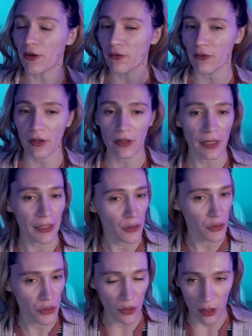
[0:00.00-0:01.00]
you're feeling like you're
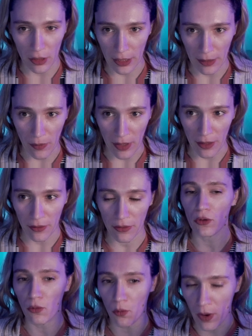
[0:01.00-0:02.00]
struggling with,
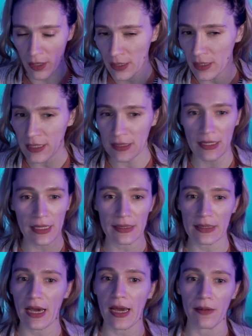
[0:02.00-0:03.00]
one of these things has
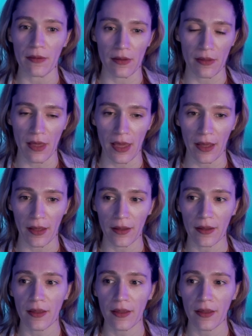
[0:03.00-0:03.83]
got to be the thing